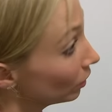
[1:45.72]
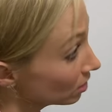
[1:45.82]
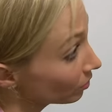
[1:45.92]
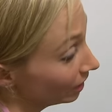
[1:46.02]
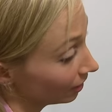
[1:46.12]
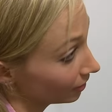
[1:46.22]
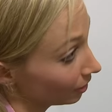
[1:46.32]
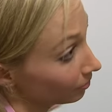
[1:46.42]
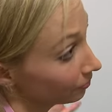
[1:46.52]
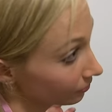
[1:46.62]
once we get
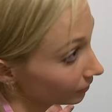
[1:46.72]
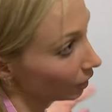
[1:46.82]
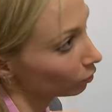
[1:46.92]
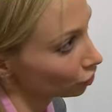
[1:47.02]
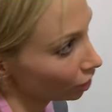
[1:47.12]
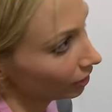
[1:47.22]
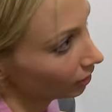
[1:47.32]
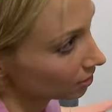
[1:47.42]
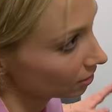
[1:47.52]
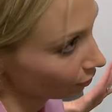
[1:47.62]
them, that will
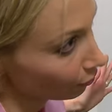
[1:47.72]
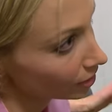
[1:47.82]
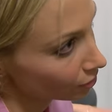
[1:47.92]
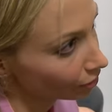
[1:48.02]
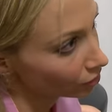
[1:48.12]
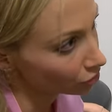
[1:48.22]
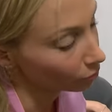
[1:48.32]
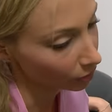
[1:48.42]
track us in the right direction